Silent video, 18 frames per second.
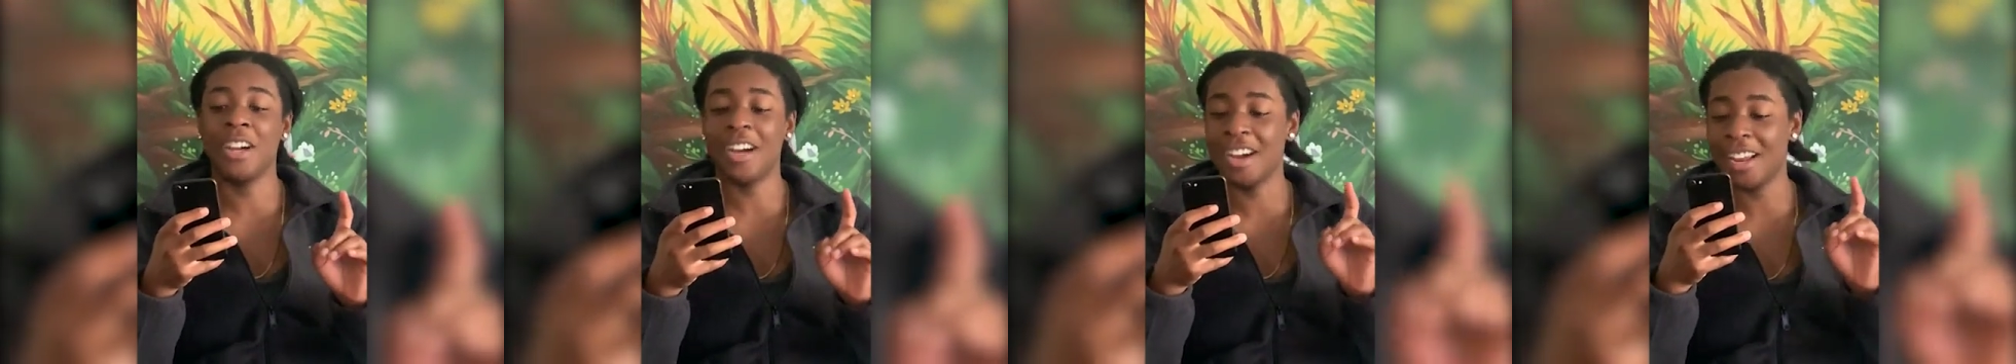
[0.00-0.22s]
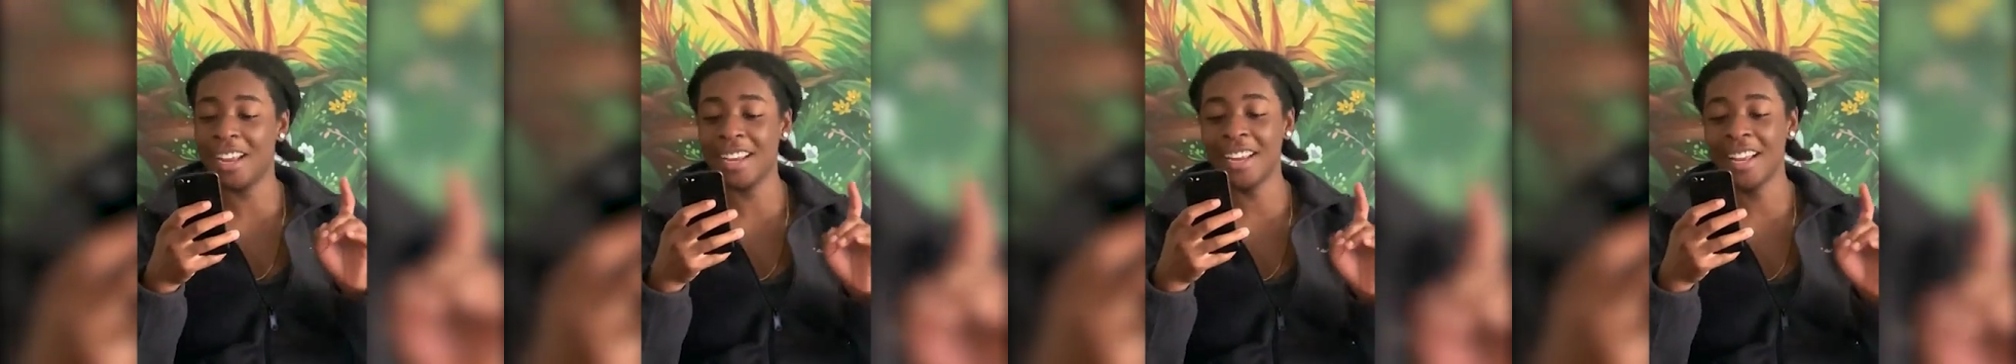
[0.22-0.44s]
all
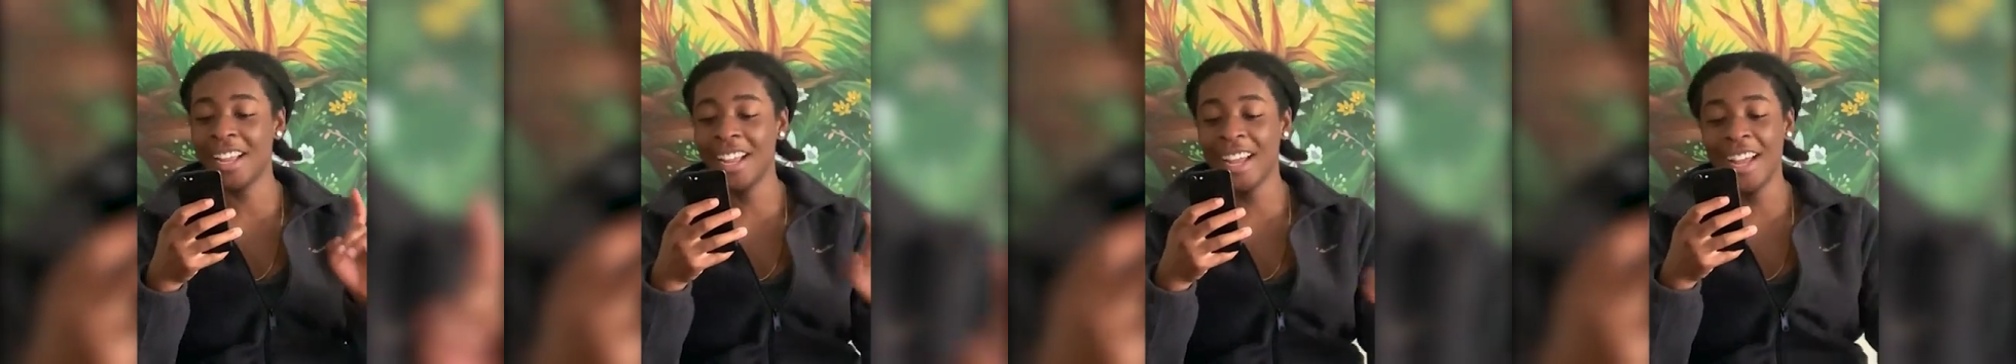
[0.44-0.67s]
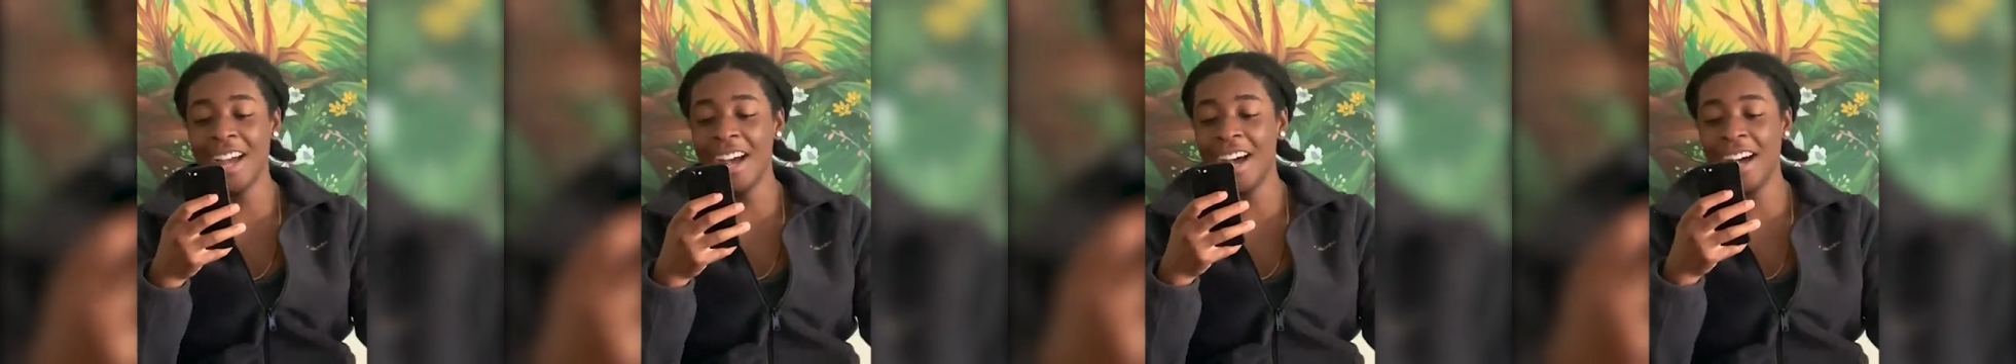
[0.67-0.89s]
right?
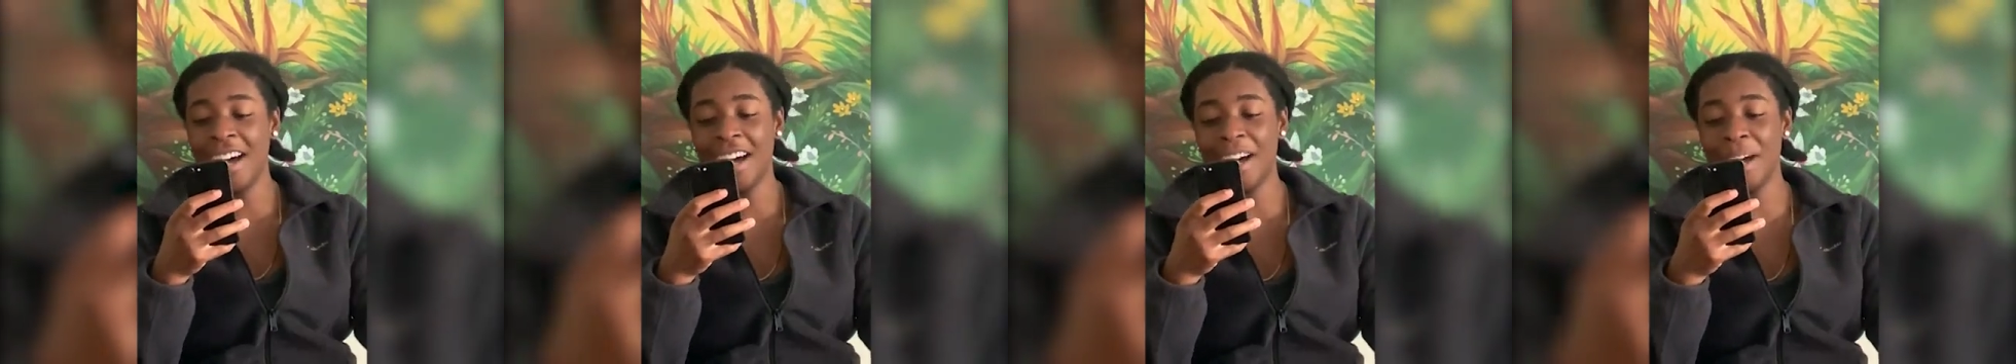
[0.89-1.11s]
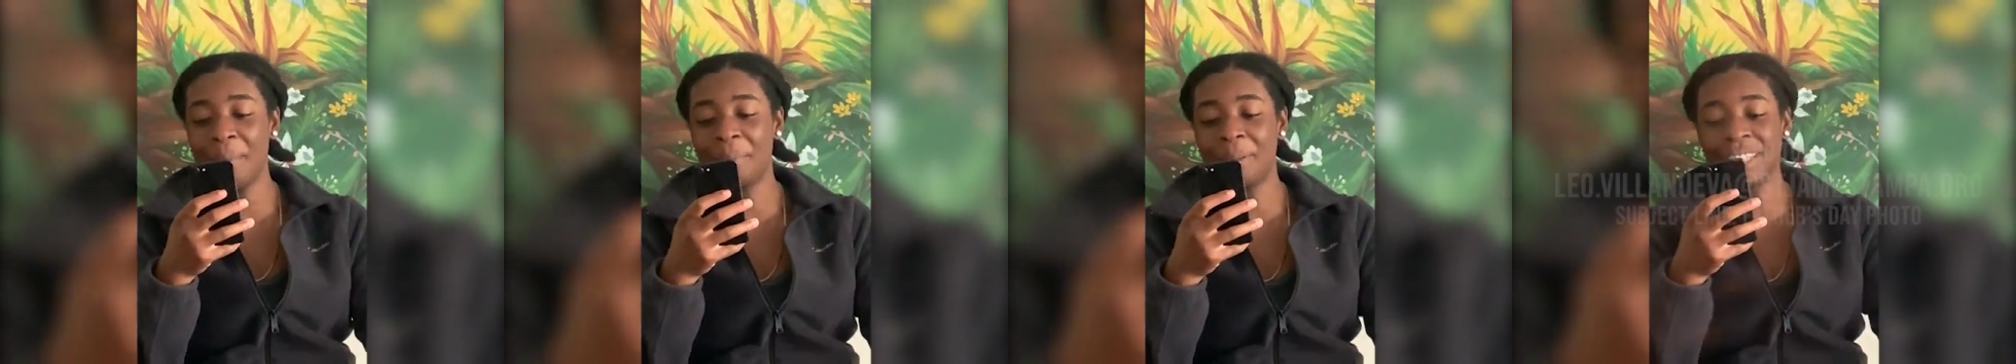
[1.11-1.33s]

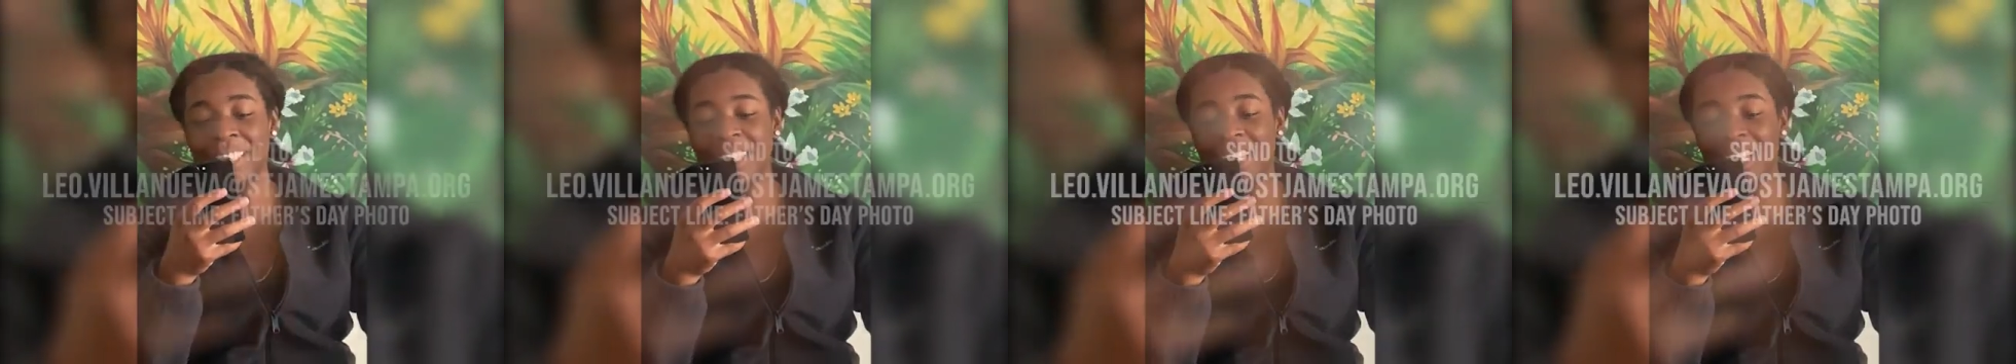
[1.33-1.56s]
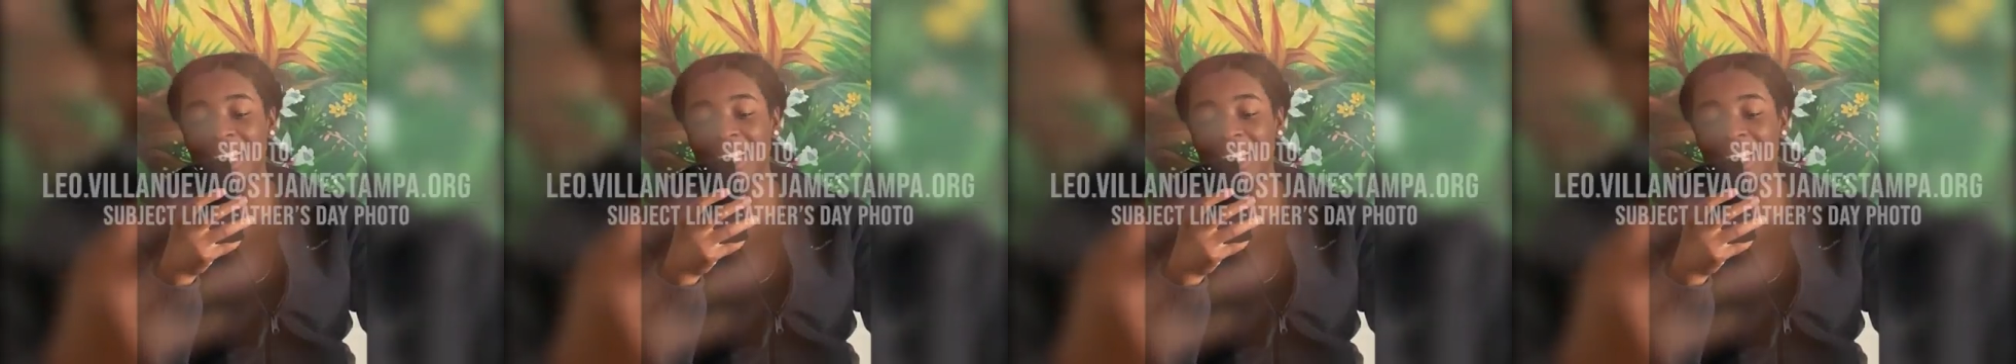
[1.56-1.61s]
Please